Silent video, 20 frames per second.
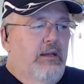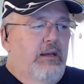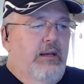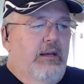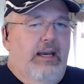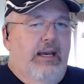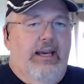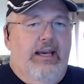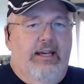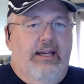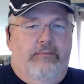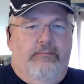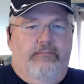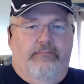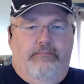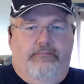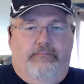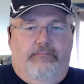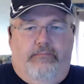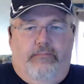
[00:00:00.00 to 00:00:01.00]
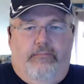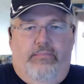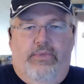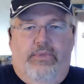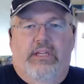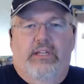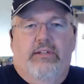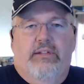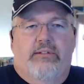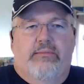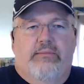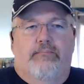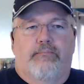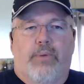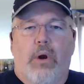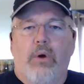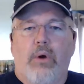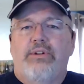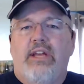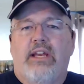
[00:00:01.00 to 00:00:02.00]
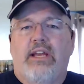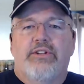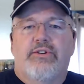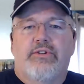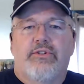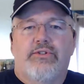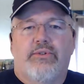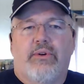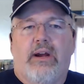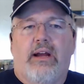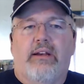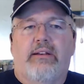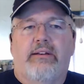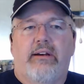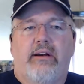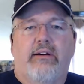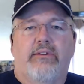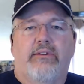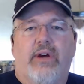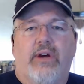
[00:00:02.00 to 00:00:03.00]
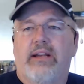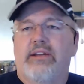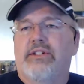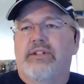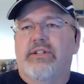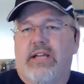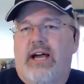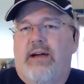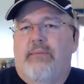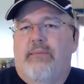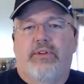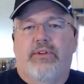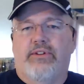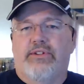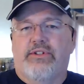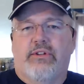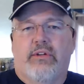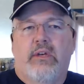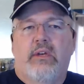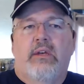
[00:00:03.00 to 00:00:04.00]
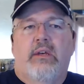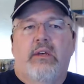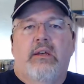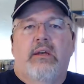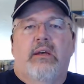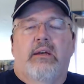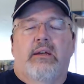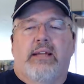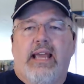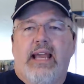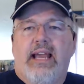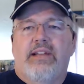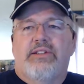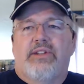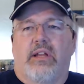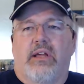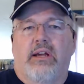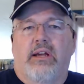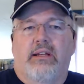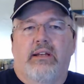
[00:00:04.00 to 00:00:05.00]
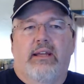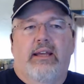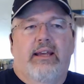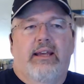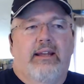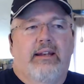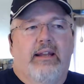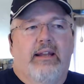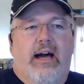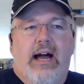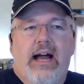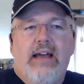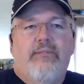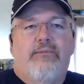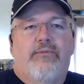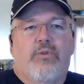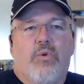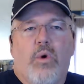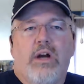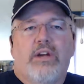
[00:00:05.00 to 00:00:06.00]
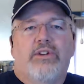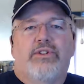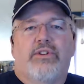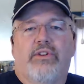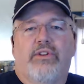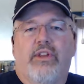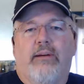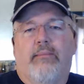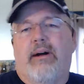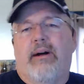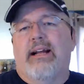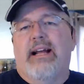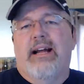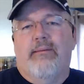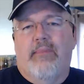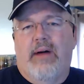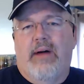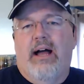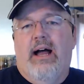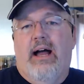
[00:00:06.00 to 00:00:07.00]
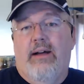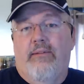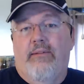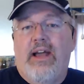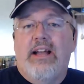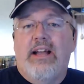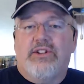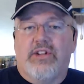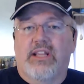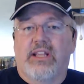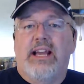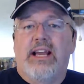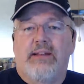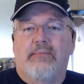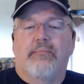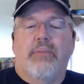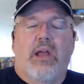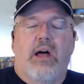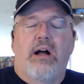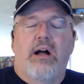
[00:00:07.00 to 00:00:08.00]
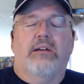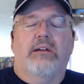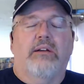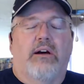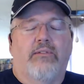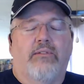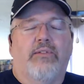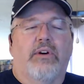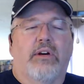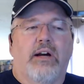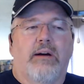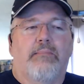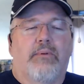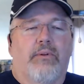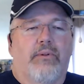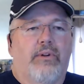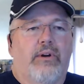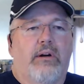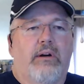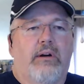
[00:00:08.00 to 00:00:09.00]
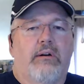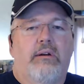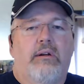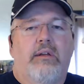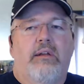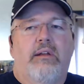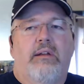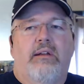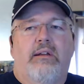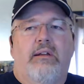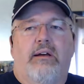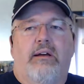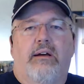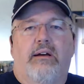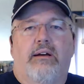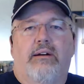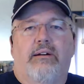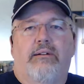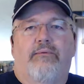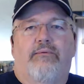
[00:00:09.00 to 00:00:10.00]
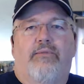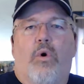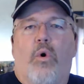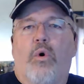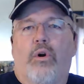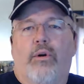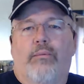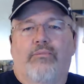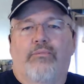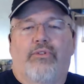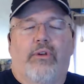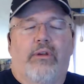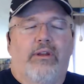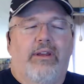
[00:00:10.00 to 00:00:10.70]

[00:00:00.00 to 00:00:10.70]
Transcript: And these protesters are out there trying to stop this gas line. And I've questioned them. I've actually gotten blocked off a couple of their forums.